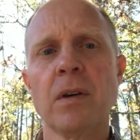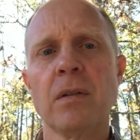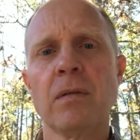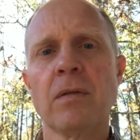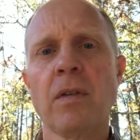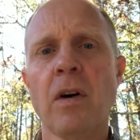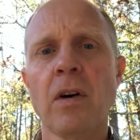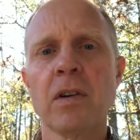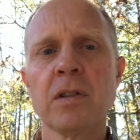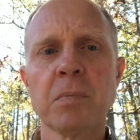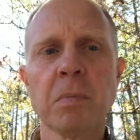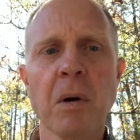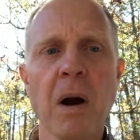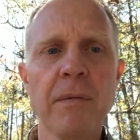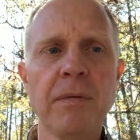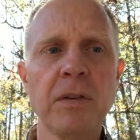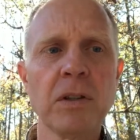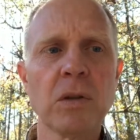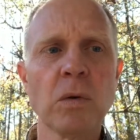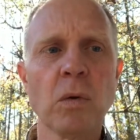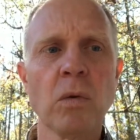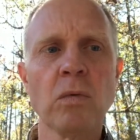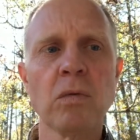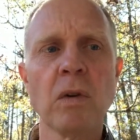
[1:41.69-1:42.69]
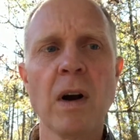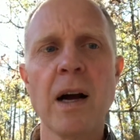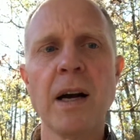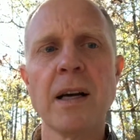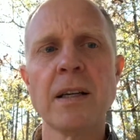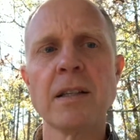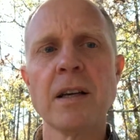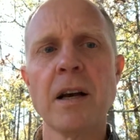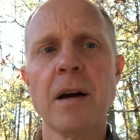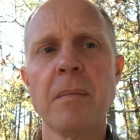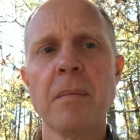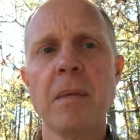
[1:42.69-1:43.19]
False prophets will
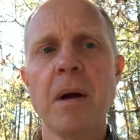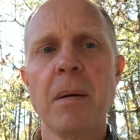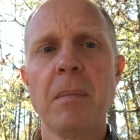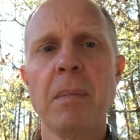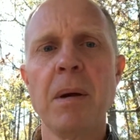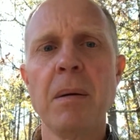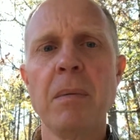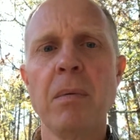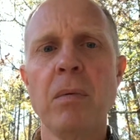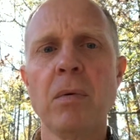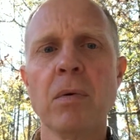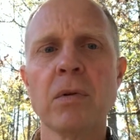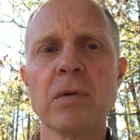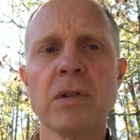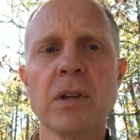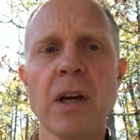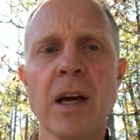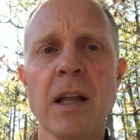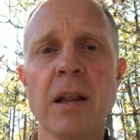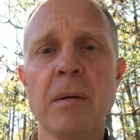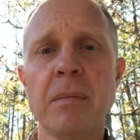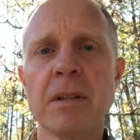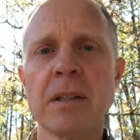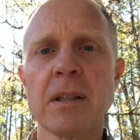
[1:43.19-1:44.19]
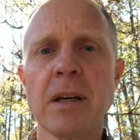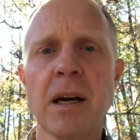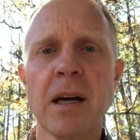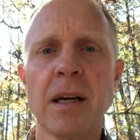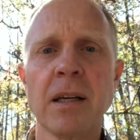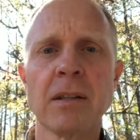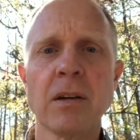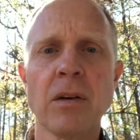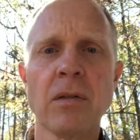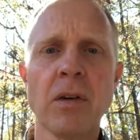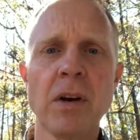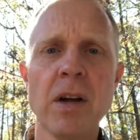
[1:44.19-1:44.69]
rise up. People will say the Messiah
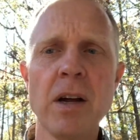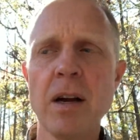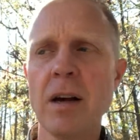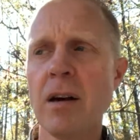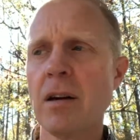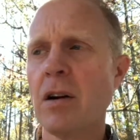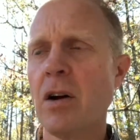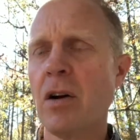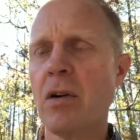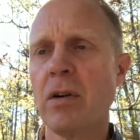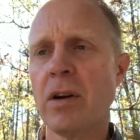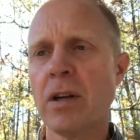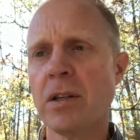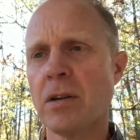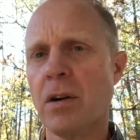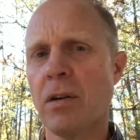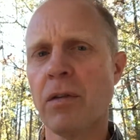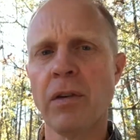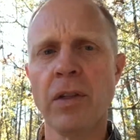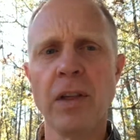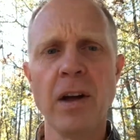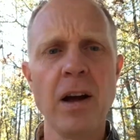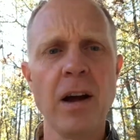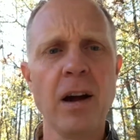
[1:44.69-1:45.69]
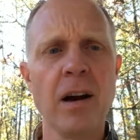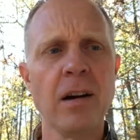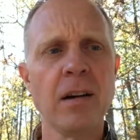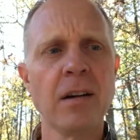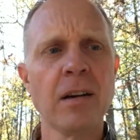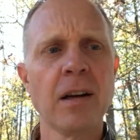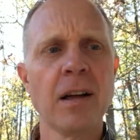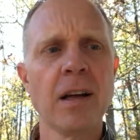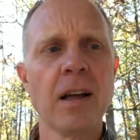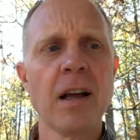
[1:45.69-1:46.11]
is over here. No, he's over there.